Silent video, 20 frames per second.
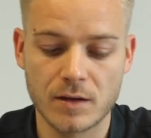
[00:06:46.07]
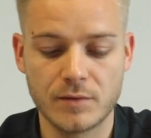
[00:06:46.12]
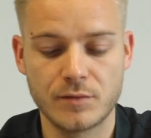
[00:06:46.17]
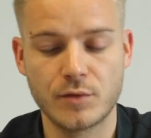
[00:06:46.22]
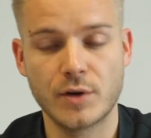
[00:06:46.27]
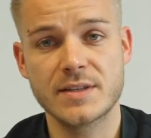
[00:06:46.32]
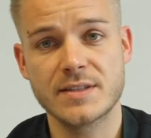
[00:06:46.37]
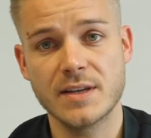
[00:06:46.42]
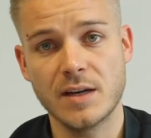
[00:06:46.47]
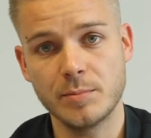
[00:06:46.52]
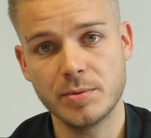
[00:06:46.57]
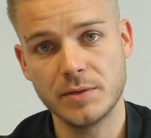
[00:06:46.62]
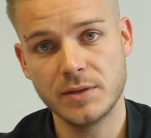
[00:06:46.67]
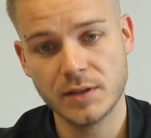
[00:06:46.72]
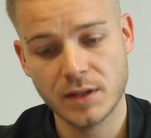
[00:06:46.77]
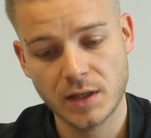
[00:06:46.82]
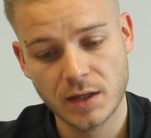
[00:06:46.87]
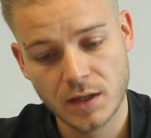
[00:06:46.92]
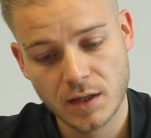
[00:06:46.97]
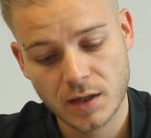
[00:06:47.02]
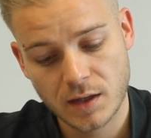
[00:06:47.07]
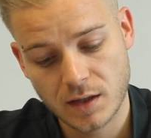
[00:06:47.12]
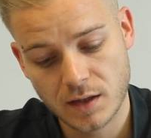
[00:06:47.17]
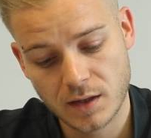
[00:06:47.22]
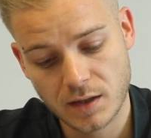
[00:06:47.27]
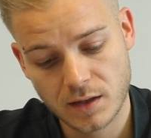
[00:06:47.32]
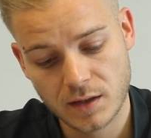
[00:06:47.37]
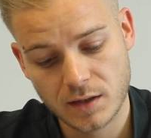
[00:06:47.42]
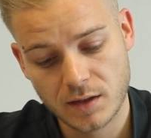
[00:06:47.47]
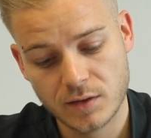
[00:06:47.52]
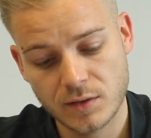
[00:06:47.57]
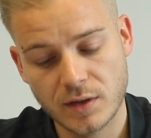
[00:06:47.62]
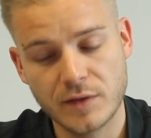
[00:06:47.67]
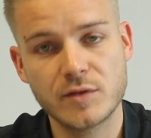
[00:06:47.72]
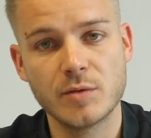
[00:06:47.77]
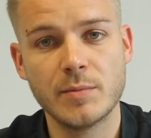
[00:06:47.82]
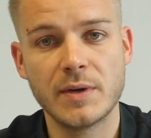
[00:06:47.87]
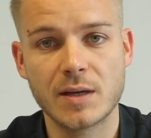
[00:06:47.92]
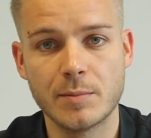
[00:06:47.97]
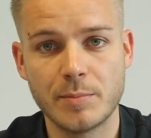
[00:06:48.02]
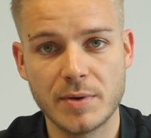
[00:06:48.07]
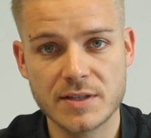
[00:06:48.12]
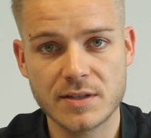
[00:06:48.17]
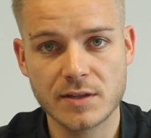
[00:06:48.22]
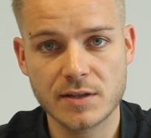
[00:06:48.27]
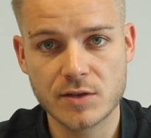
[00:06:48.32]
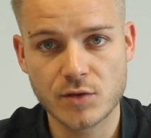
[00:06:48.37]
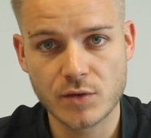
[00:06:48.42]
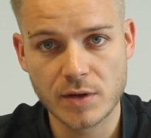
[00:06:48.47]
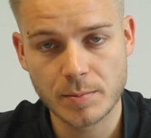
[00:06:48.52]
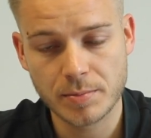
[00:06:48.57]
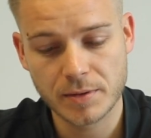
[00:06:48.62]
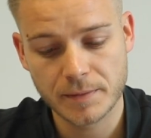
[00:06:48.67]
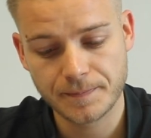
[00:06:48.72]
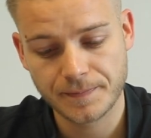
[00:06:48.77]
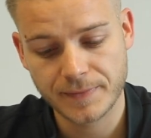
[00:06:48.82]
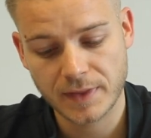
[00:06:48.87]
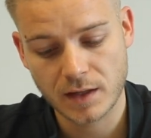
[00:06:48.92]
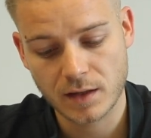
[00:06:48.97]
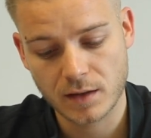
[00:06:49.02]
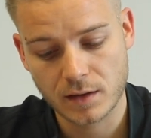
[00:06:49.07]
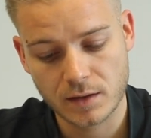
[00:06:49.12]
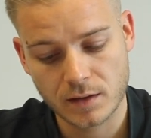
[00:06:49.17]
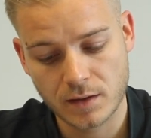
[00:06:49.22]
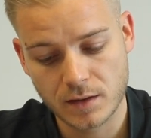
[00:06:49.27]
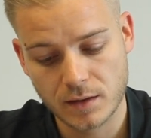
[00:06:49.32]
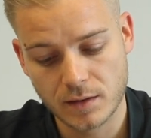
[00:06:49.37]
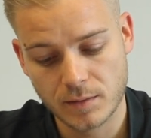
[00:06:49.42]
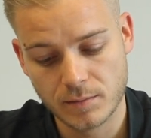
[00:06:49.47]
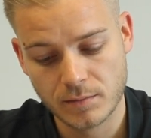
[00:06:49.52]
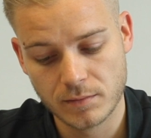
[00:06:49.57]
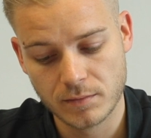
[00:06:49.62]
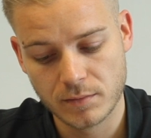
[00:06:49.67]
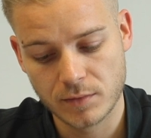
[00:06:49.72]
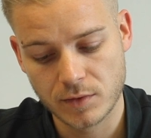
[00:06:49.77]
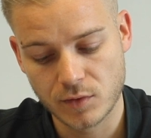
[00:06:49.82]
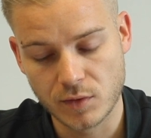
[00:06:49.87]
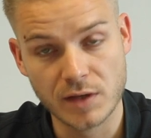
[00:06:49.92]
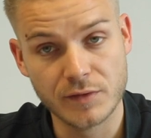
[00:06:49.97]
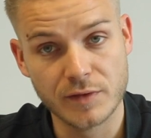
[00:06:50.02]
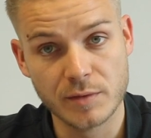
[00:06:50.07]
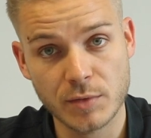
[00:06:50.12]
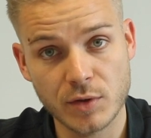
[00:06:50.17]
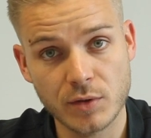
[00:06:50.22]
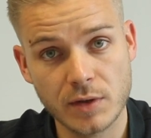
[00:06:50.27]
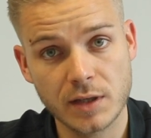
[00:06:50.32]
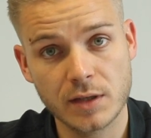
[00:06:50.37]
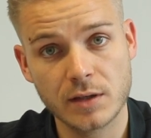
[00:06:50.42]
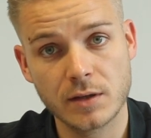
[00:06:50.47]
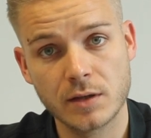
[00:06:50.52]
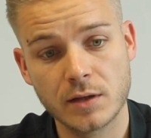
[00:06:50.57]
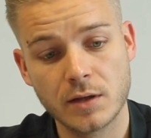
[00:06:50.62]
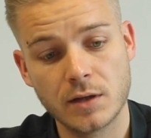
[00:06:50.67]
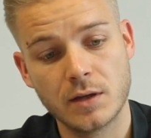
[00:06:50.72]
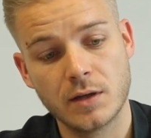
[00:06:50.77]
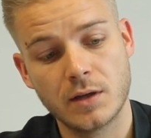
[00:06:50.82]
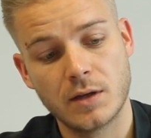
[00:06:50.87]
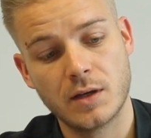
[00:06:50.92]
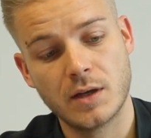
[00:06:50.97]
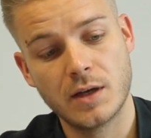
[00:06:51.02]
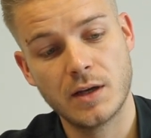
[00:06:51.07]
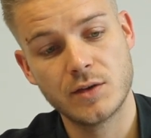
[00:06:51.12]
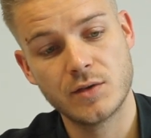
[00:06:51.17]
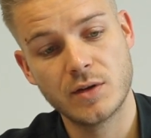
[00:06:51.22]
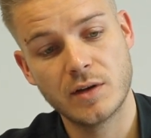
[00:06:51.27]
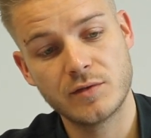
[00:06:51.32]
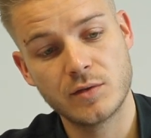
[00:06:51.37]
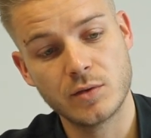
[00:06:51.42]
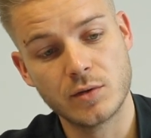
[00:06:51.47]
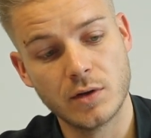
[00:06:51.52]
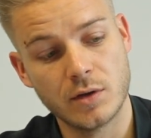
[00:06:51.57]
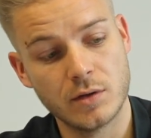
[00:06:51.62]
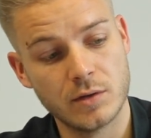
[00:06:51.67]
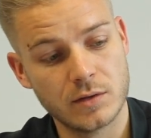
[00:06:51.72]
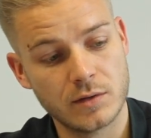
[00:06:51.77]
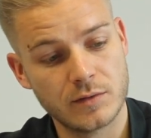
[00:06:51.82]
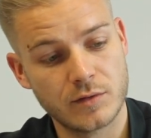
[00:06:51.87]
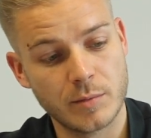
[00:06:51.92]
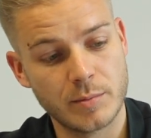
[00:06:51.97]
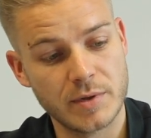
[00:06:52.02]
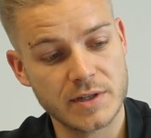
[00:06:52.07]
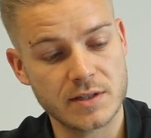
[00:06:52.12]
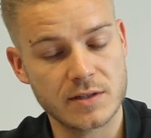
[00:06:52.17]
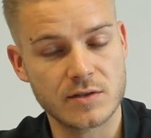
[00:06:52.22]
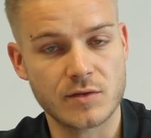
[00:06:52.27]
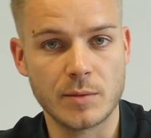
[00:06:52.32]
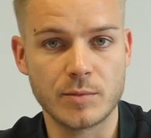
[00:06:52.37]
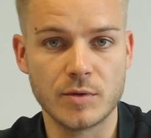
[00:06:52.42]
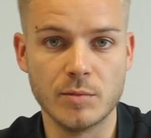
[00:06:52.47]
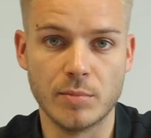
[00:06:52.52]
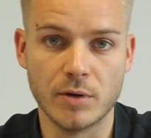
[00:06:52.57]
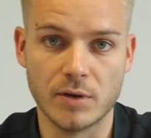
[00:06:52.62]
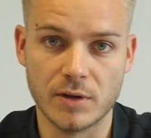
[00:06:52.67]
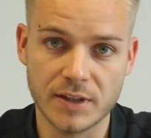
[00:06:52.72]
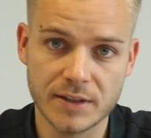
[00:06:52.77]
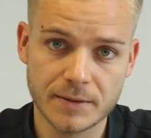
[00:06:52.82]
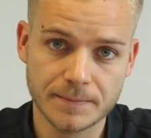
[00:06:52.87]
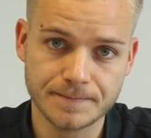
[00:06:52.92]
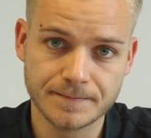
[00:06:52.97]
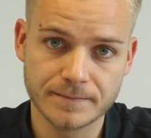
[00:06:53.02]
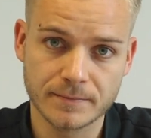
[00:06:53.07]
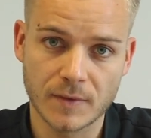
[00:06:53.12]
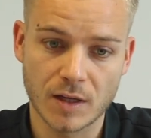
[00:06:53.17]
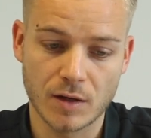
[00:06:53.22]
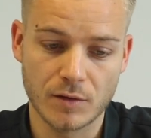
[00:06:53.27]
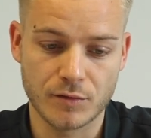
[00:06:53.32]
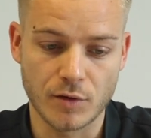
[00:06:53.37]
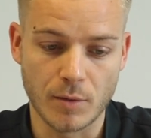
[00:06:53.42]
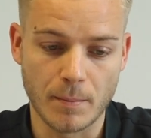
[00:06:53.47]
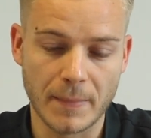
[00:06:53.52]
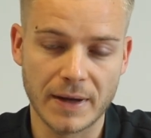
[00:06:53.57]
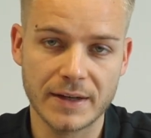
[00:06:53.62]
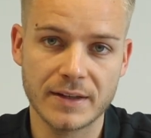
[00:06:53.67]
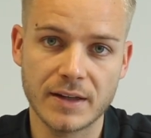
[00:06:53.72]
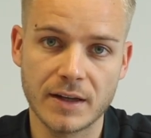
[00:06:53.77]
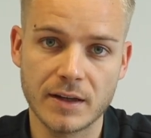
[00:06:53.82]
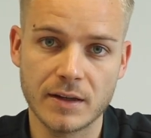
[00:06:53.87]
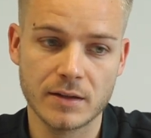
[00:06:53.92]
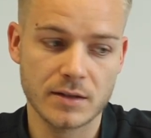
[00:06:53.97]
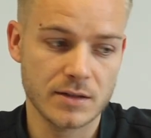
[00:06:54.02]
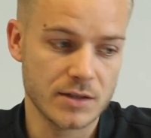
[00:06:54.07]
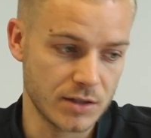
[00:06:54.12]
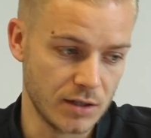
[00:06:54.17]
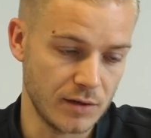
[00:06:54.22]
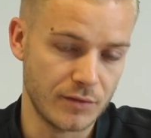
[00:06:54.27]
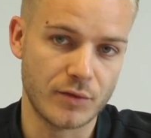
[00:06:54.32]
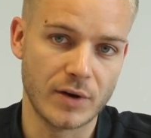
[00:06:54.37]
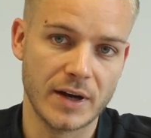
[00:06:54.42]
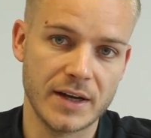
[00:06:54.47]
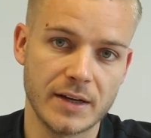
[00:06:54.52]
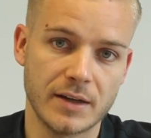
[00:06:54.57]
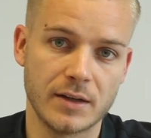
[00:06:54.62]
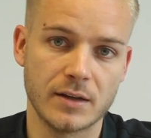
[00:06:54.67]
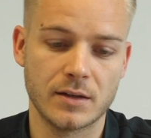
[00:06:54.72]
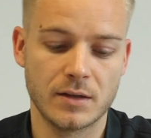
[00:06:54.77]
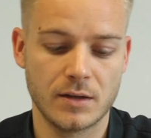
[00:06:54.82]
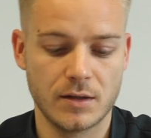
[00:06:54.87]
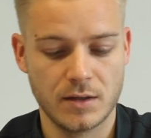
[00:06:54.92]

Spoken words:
For example, you have to make a business trip. You live in Munich and you have to go for a business trip to Berlin from Monday till Friday.